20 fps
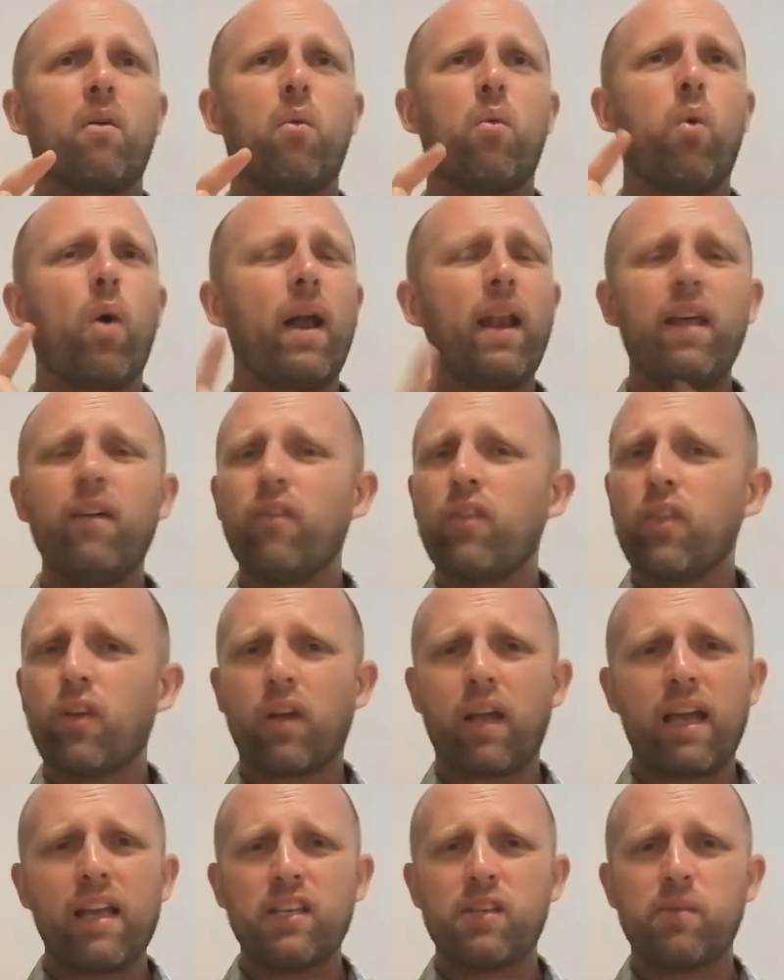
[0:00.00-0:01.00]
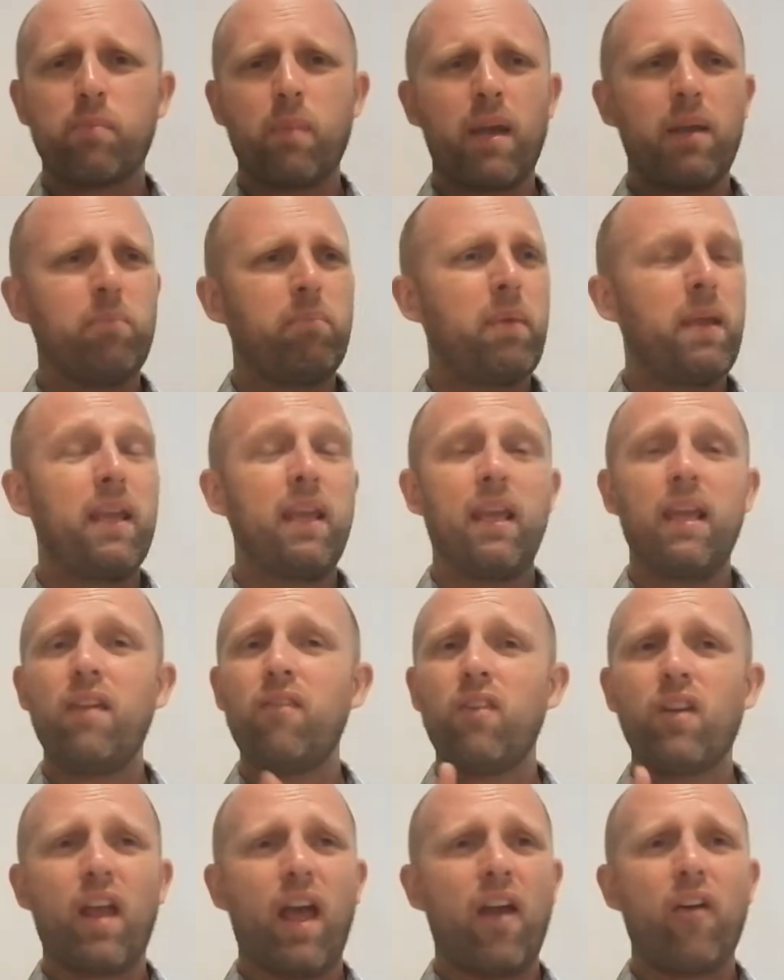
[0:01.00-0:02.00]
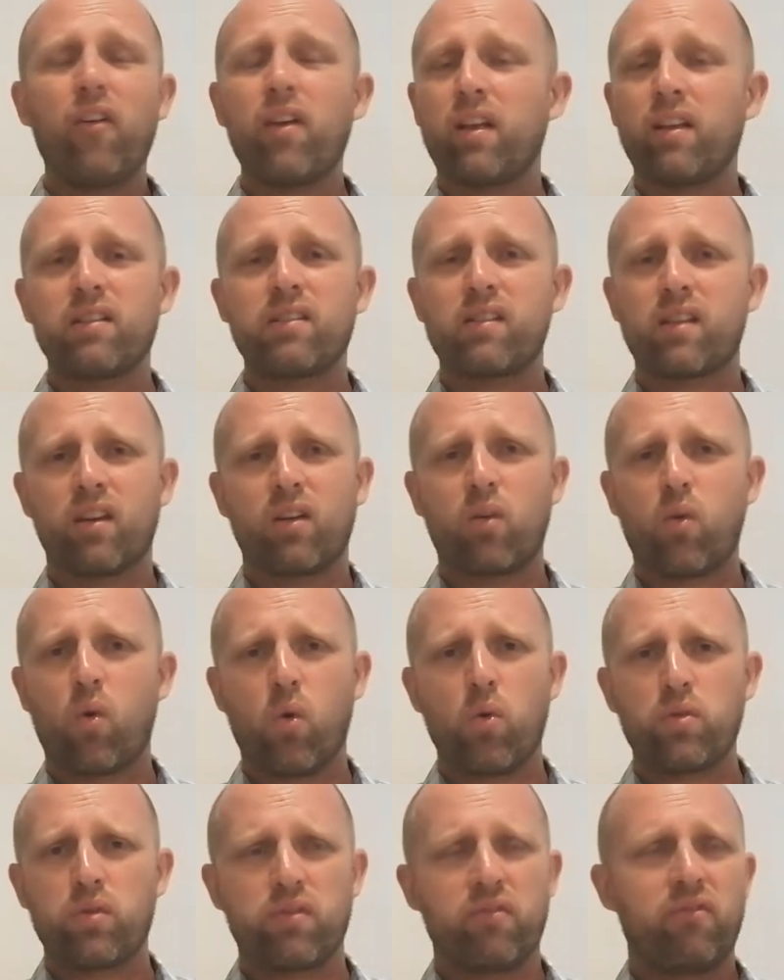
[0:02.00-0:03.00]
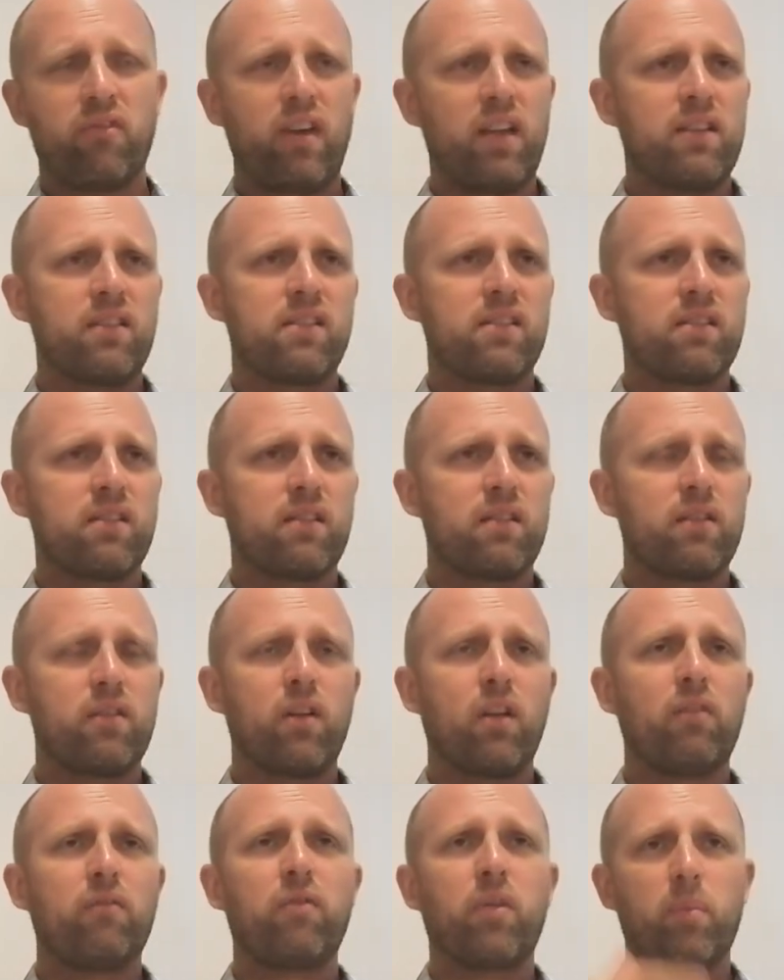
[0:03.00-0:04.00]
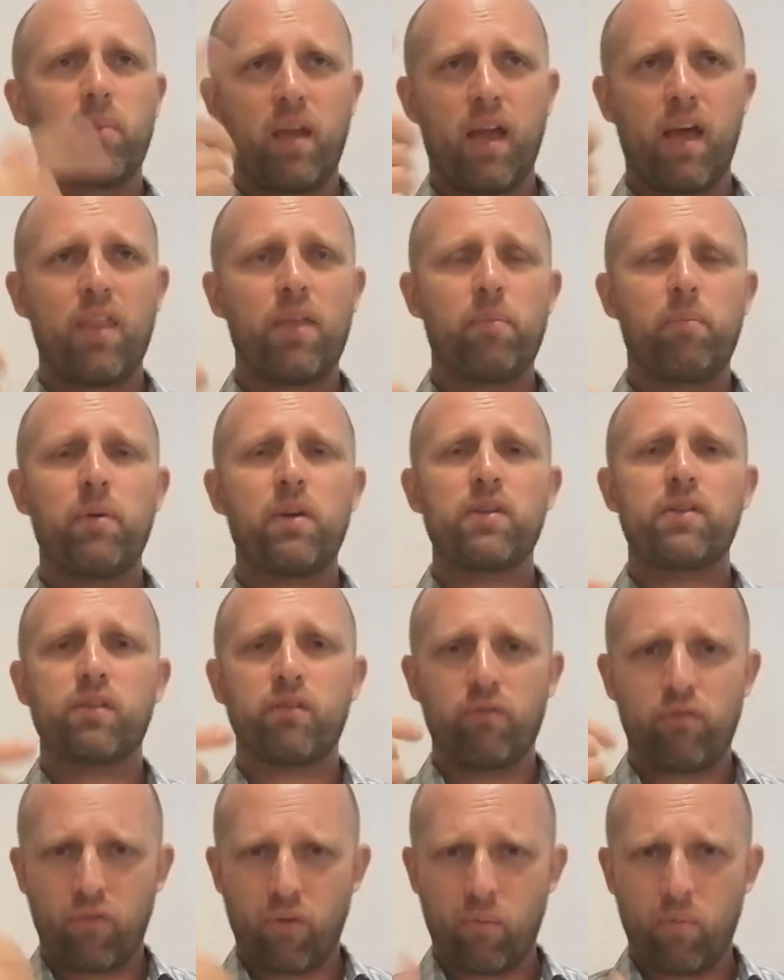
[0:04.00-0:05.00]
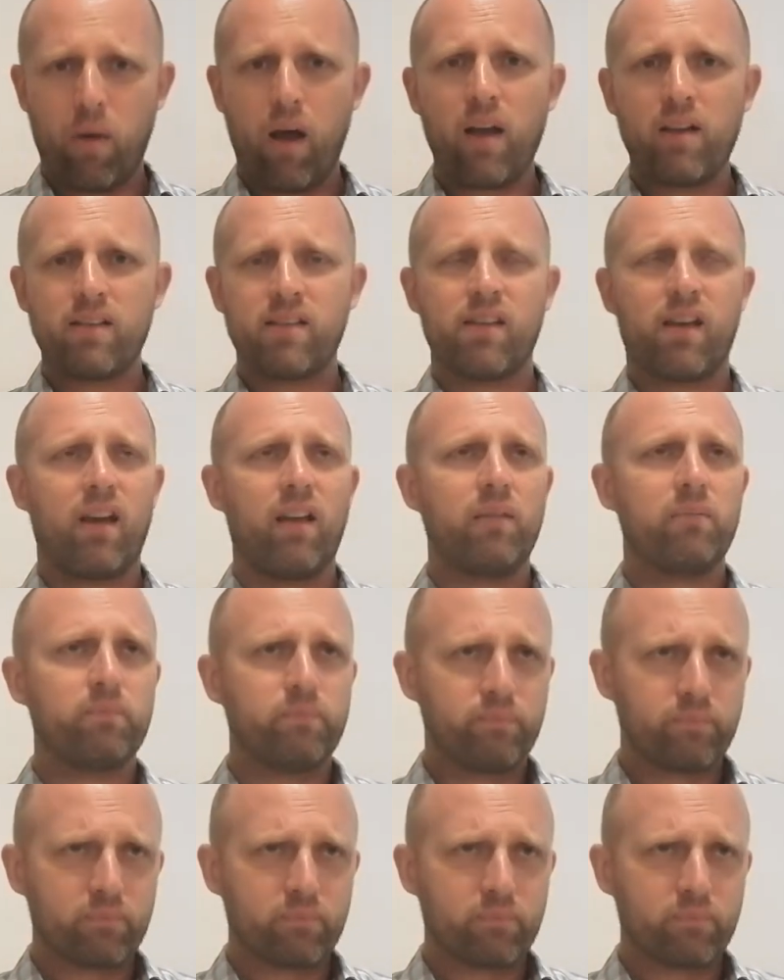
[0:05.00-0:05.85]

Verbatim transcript: whatever the case may be, even arrogance can cause offense, not from the other person, from my side.